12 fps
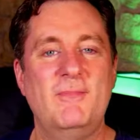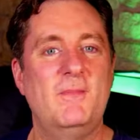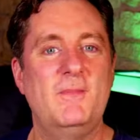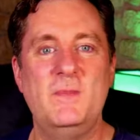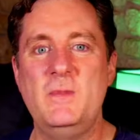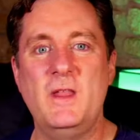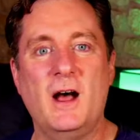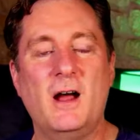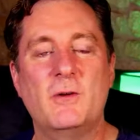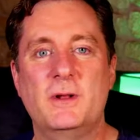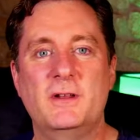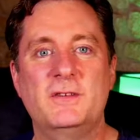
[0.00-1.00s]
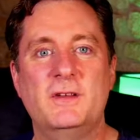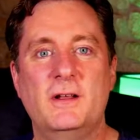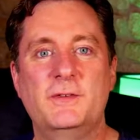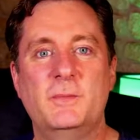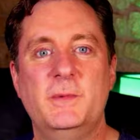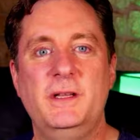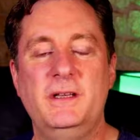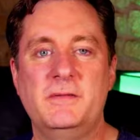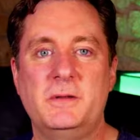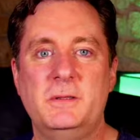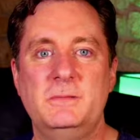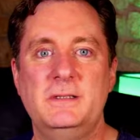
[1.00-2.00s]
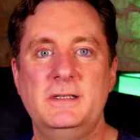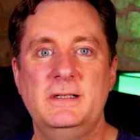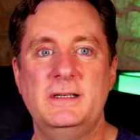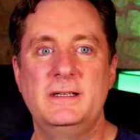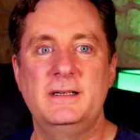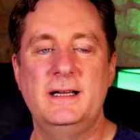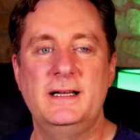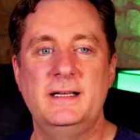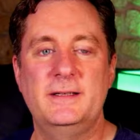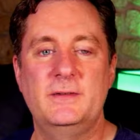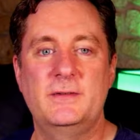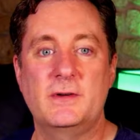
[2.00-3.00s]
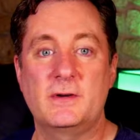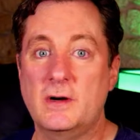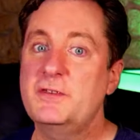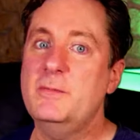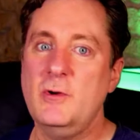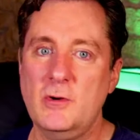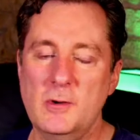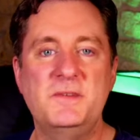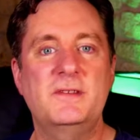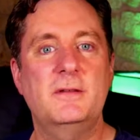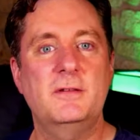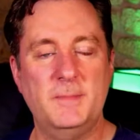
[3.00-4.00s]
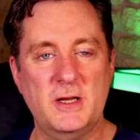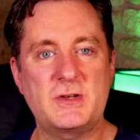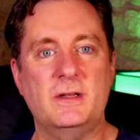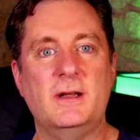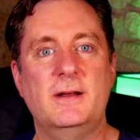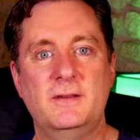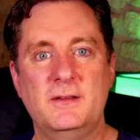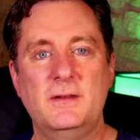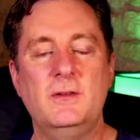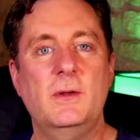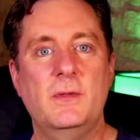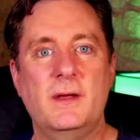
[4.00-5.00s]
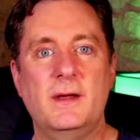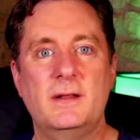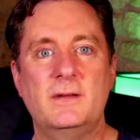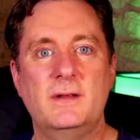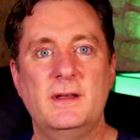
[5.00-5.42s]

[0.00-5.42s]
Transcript: Renaissance or medieval. And there are some groups that specialize and do that,